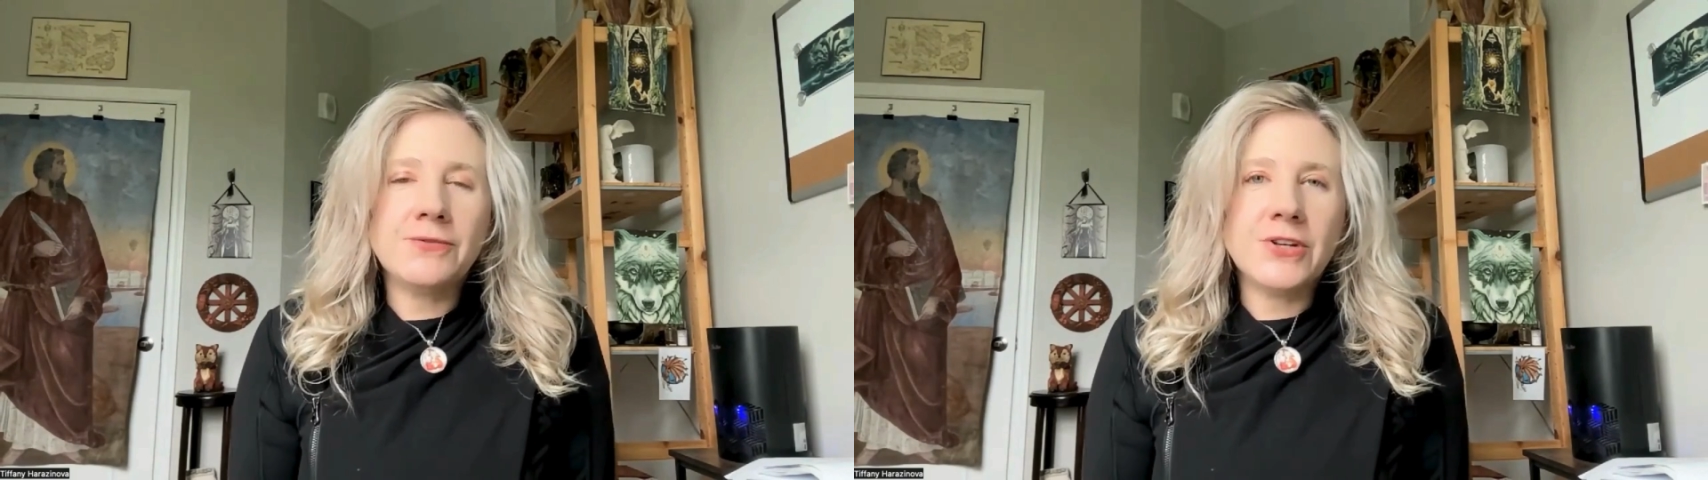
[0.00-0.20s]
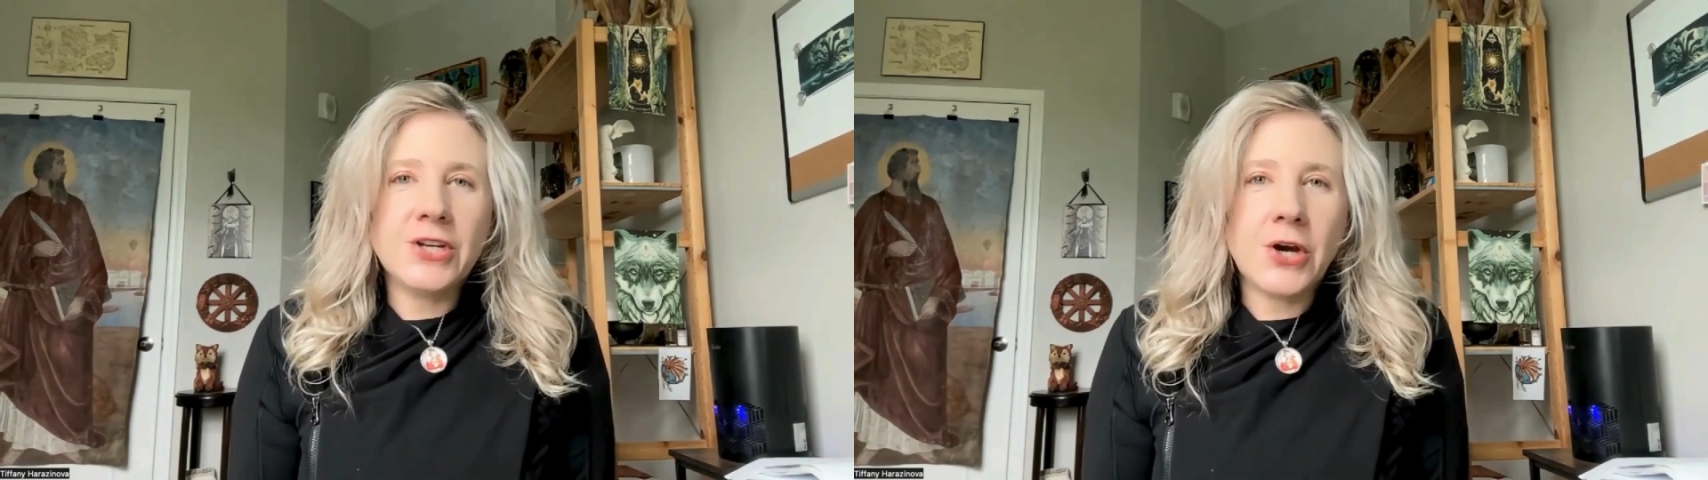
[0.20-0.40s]

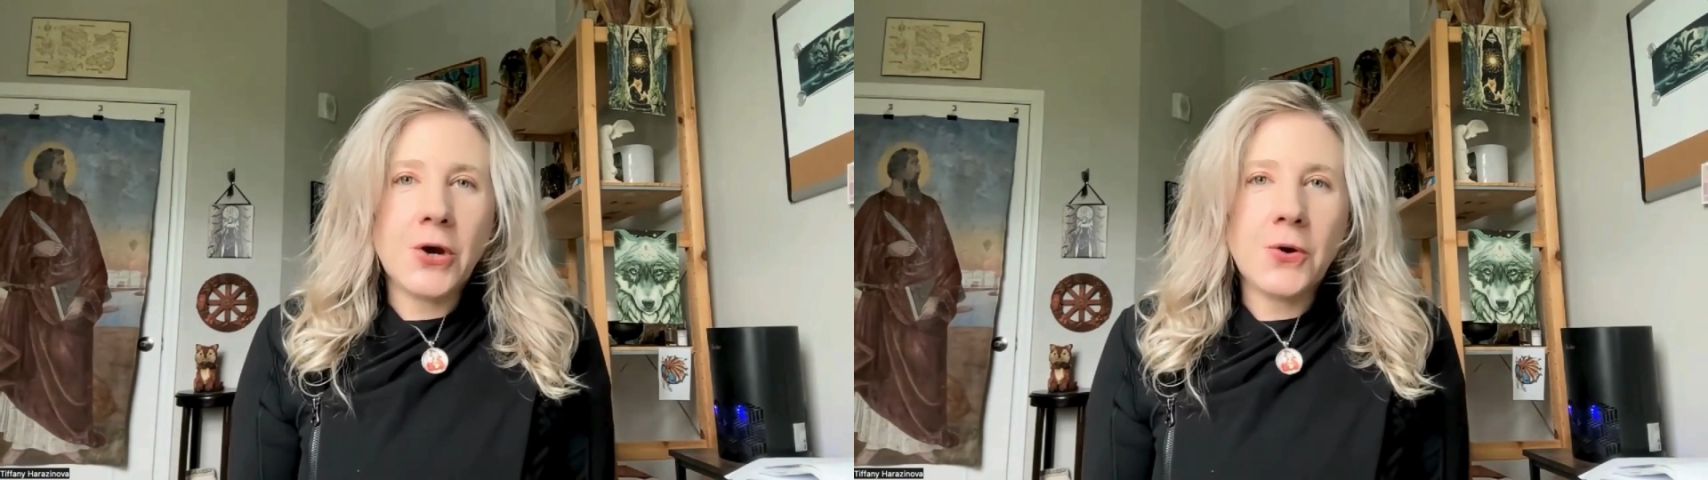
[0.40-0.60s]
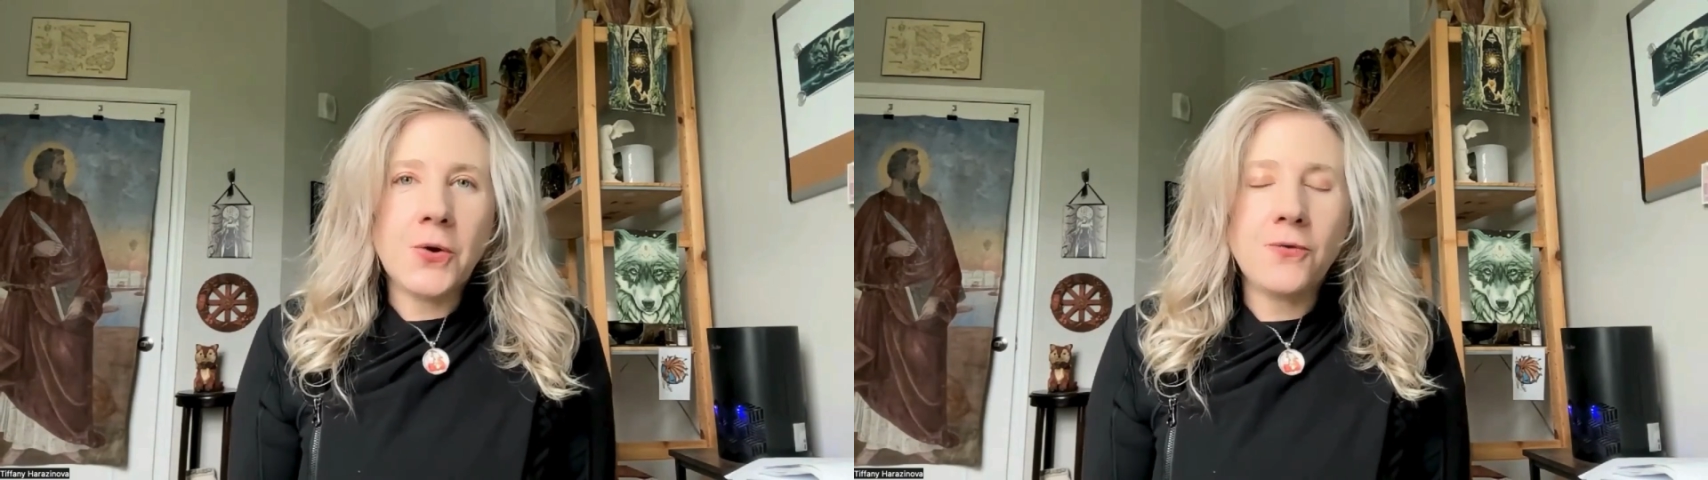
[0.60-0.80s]

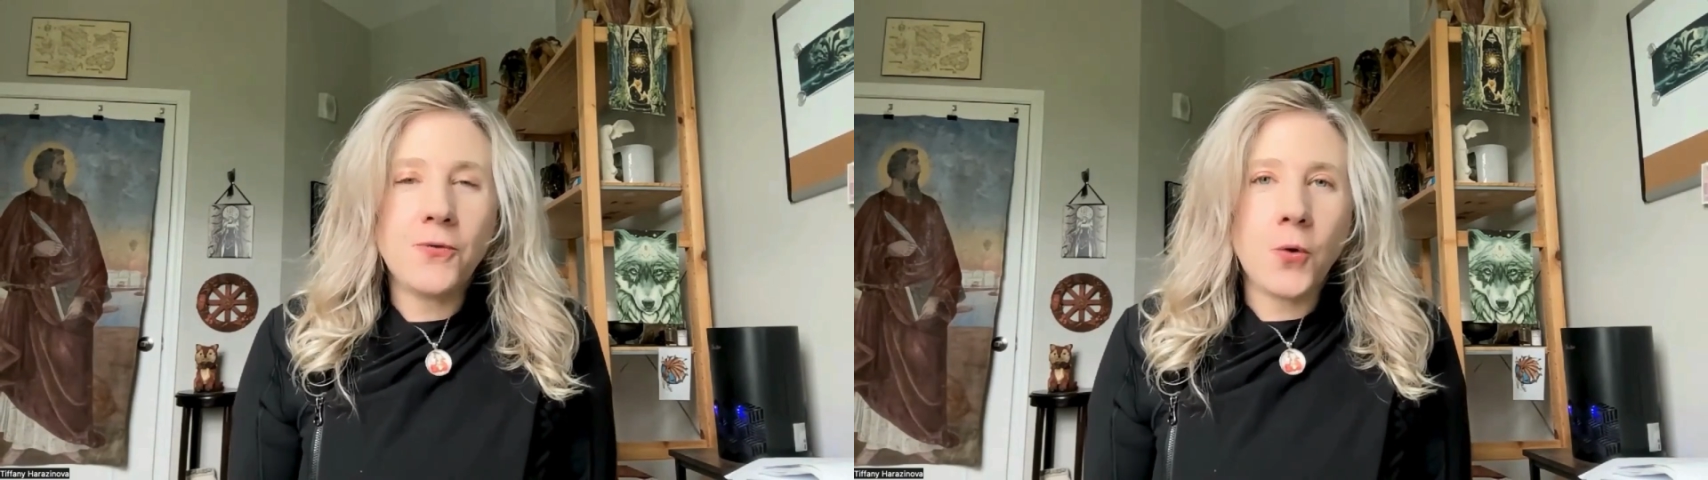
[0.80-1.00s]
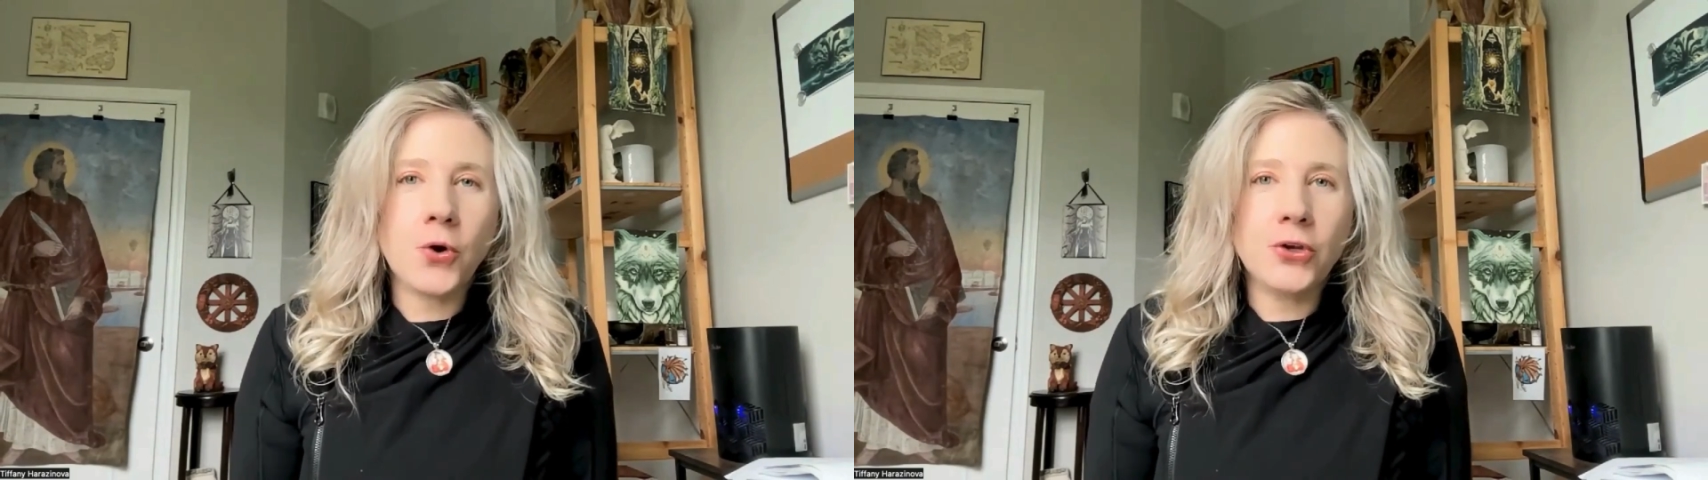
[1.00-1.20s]
video
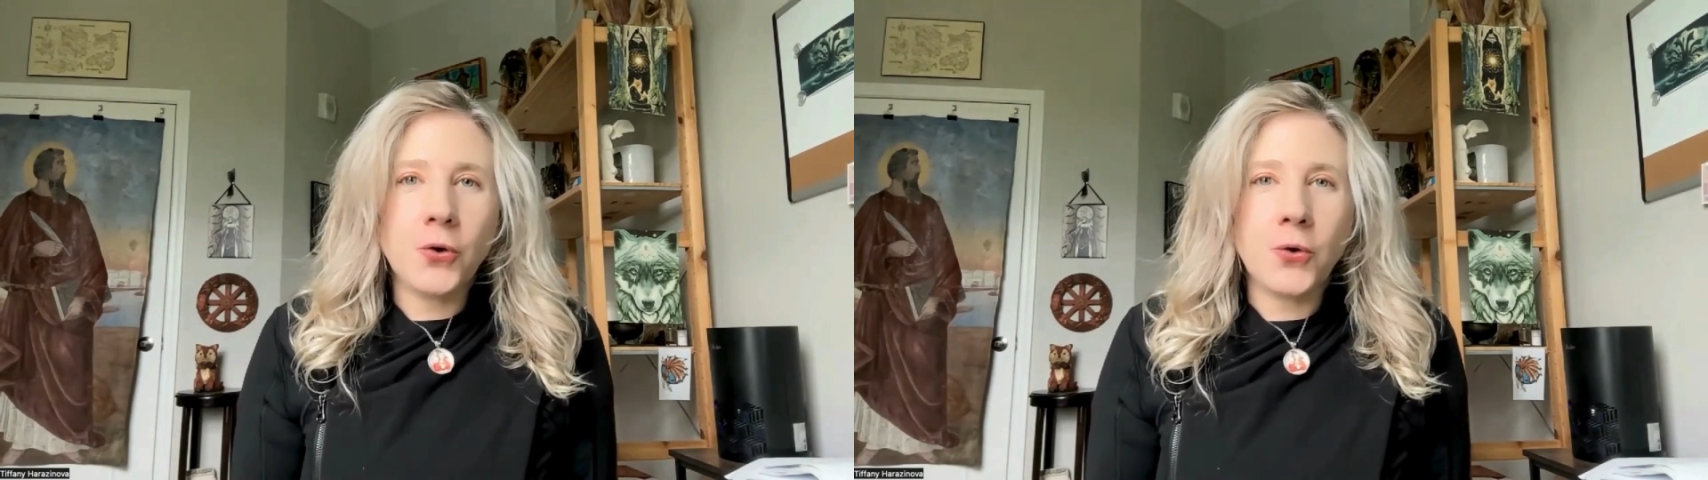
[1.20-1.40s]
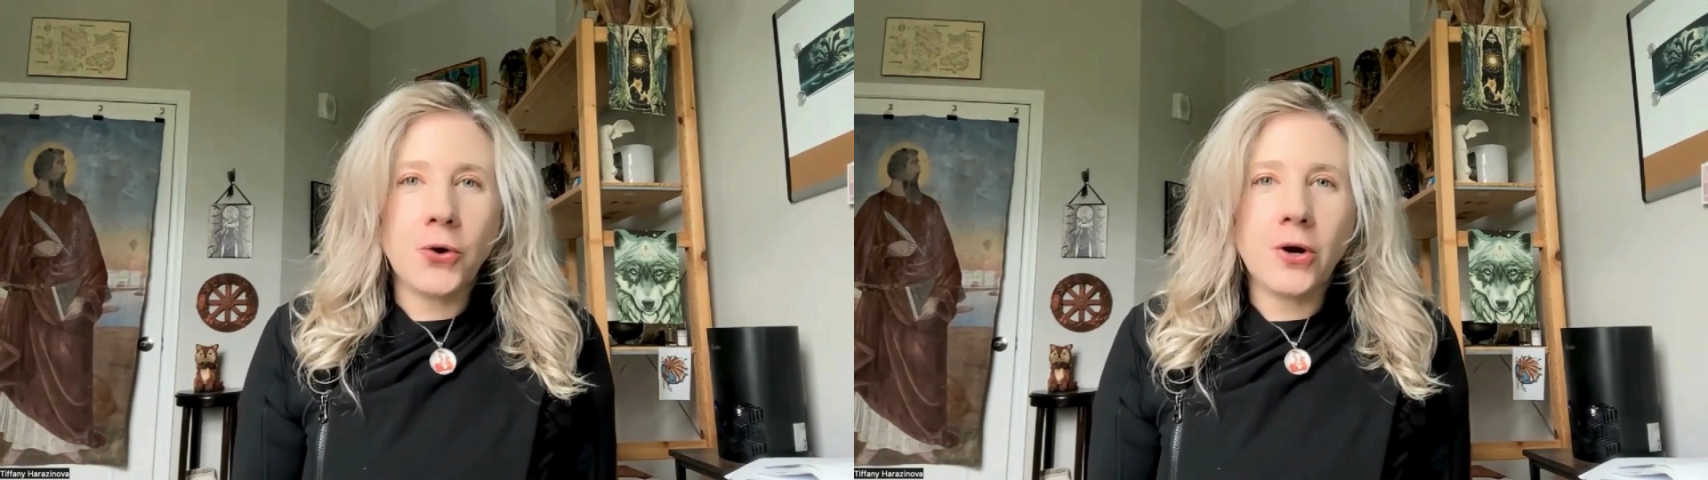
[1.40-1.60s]
for
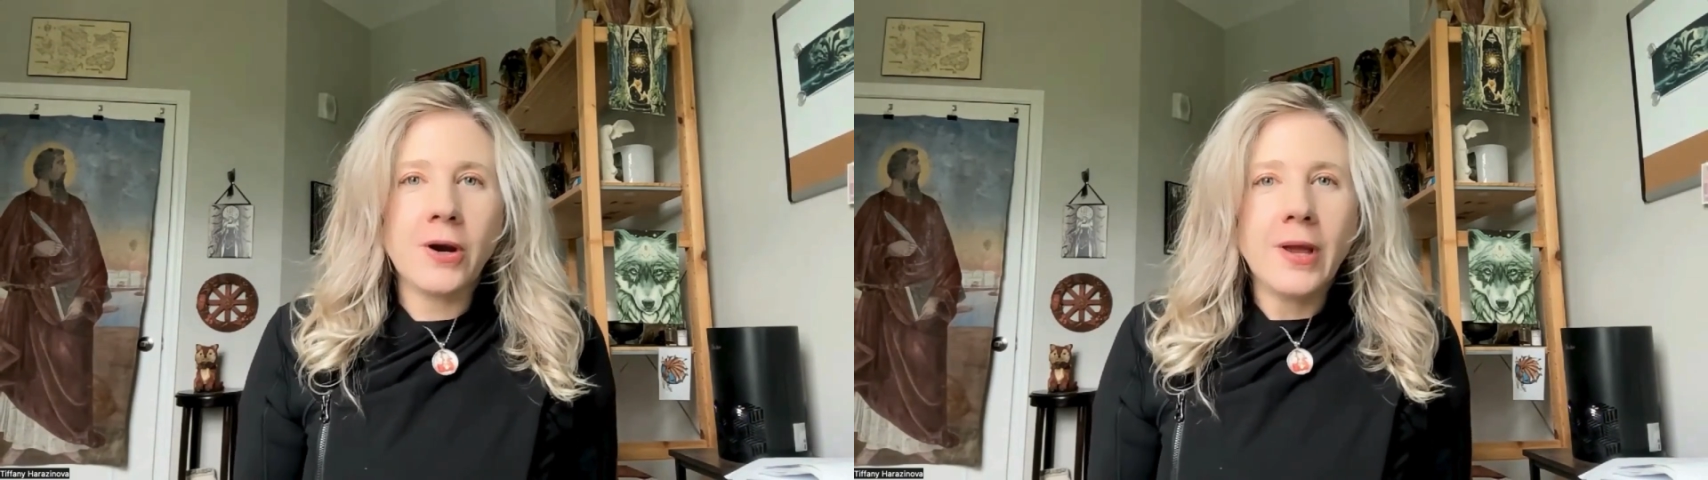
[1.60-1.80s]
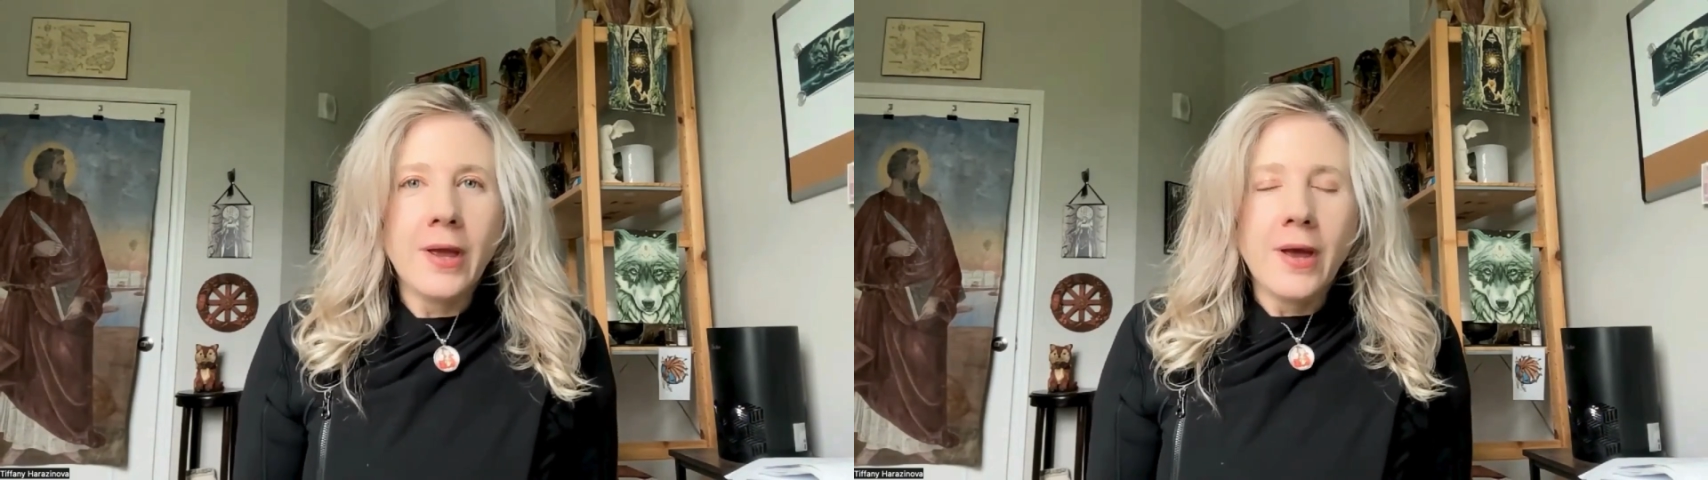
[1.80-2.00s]
your